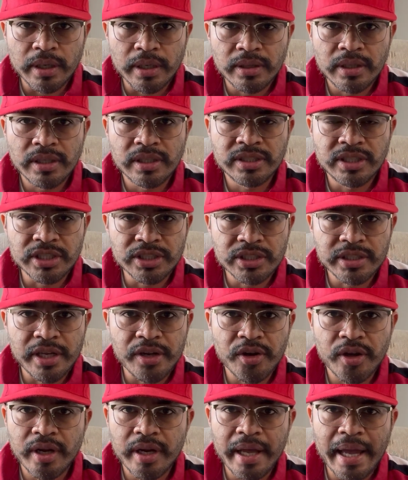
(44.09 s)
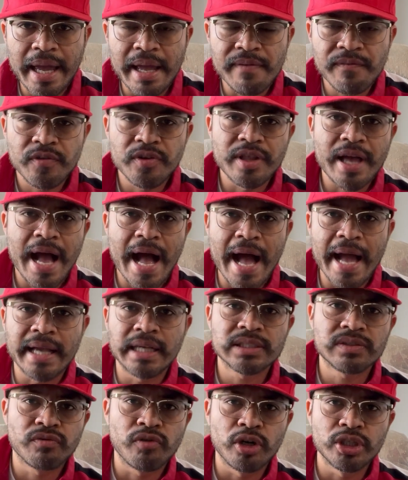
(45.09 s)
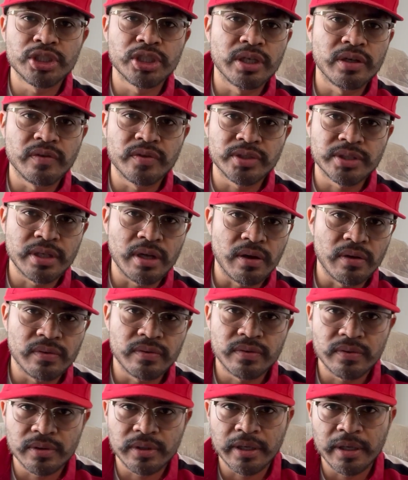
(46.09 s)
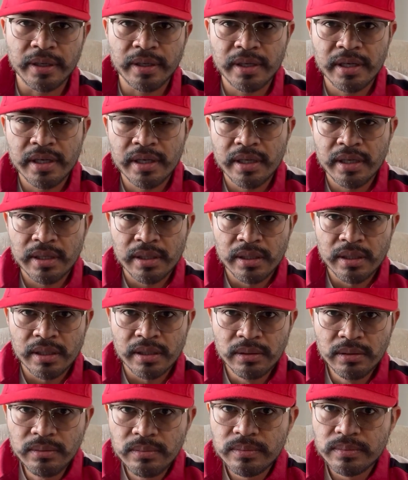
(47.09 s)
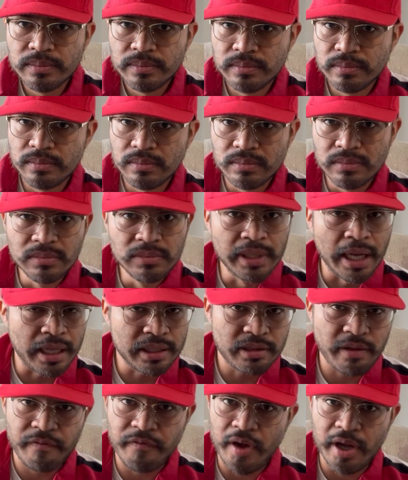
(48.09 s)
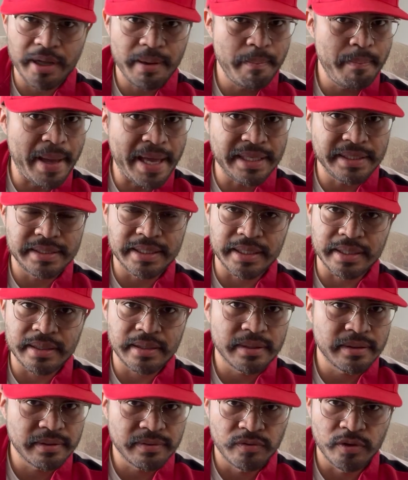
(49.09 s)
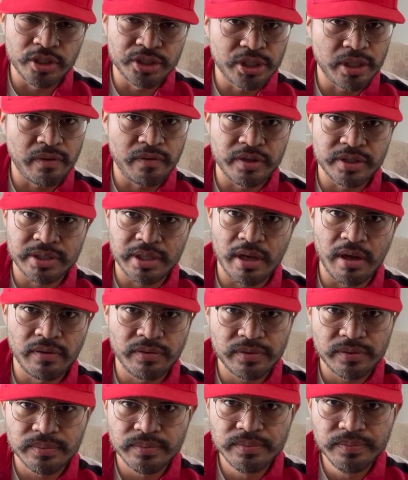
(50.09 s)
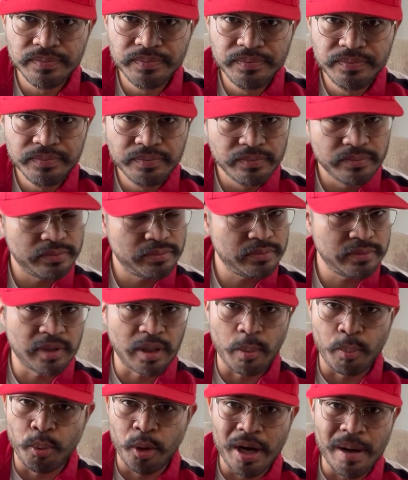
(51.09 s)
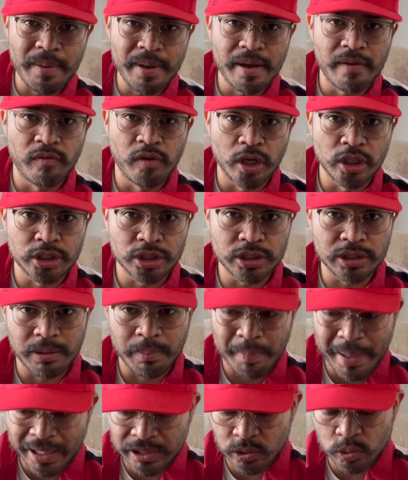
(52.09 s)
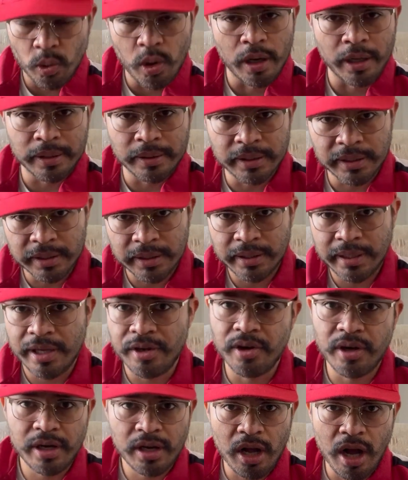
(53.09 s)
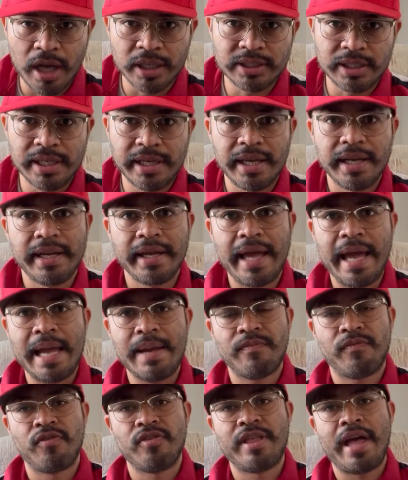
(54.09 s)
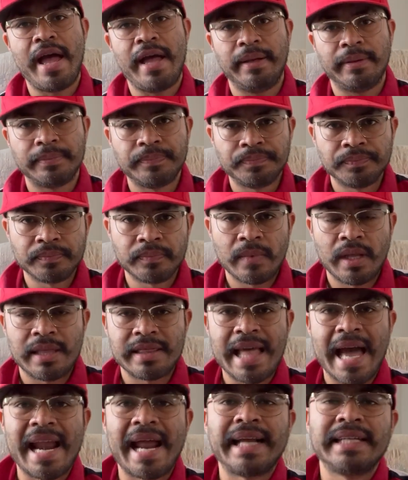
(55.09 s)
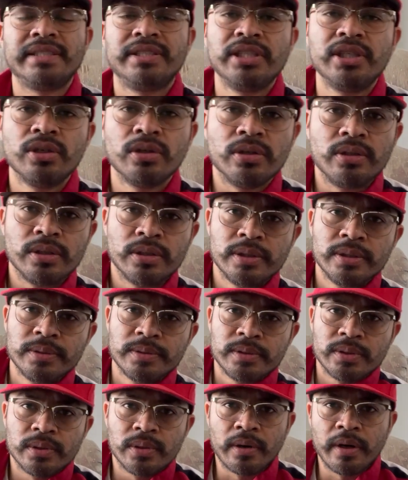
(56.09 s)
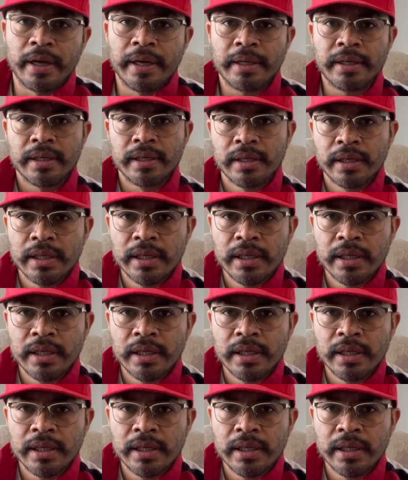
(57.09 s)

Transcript: The decision that you're gonna aim for the highest version of yourself, okay? Not the fucking basic version of yourself, the premium version, the best one. And you're constantly gonna aim for that ideal, all right?